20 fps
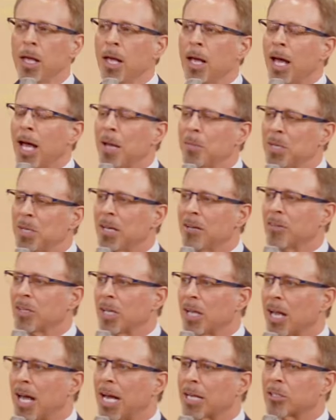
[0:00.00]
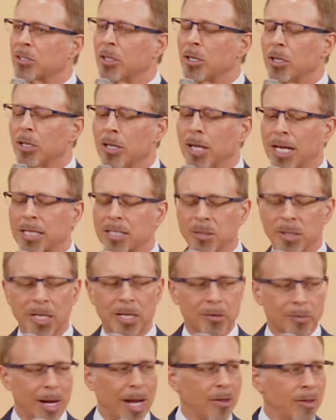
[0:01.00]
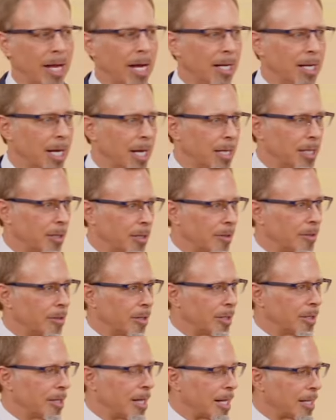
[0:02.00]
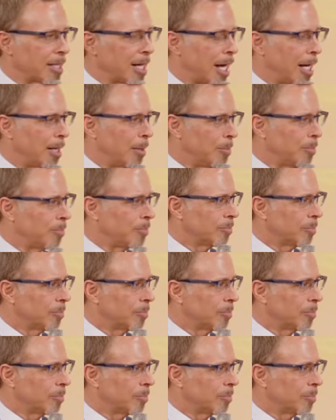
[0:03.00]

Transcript: How many of you like to like to get around that kind of that kind of